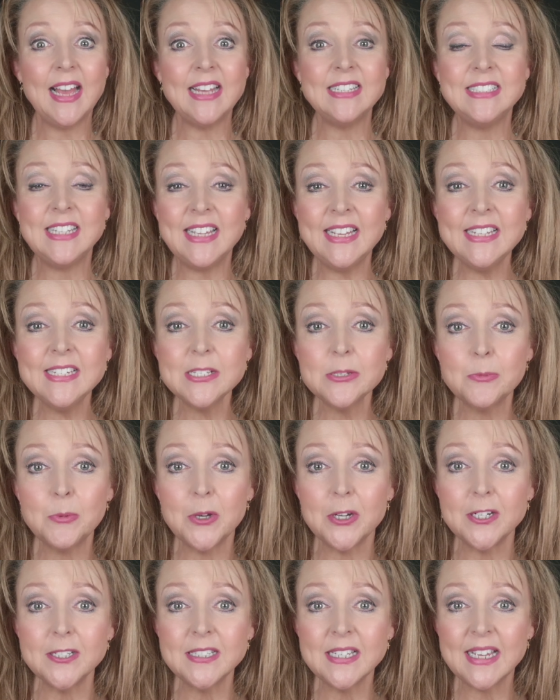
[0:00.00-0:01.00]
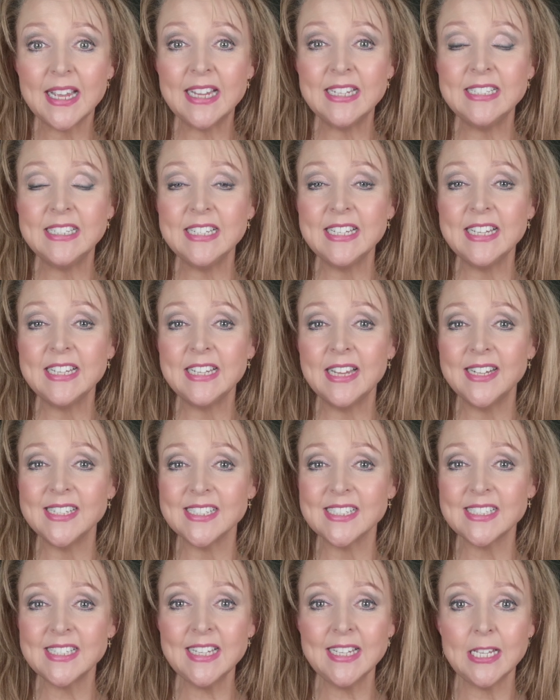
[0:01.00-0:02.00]
And here's a word ending in I
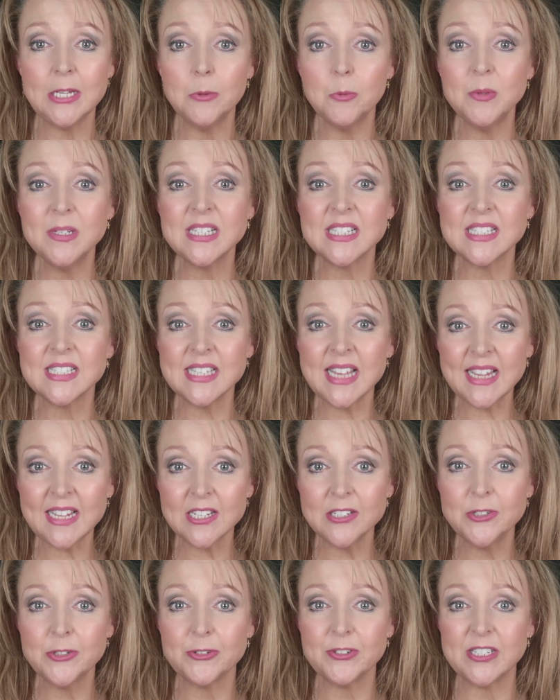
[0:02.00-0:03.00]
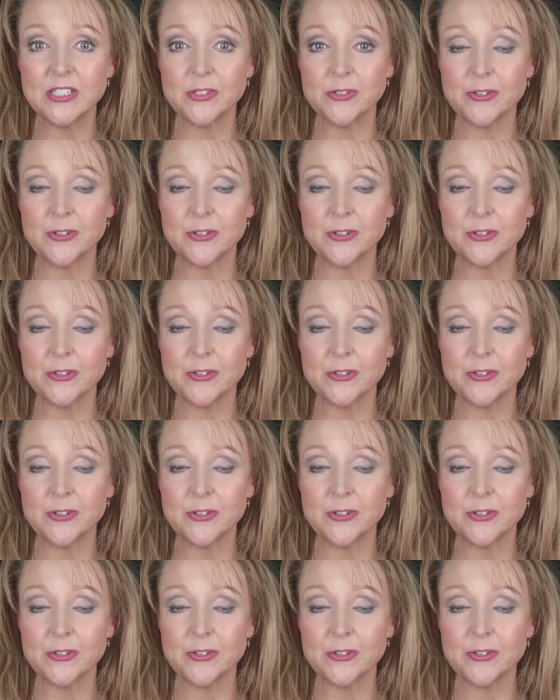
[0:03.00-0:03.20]
C with secondary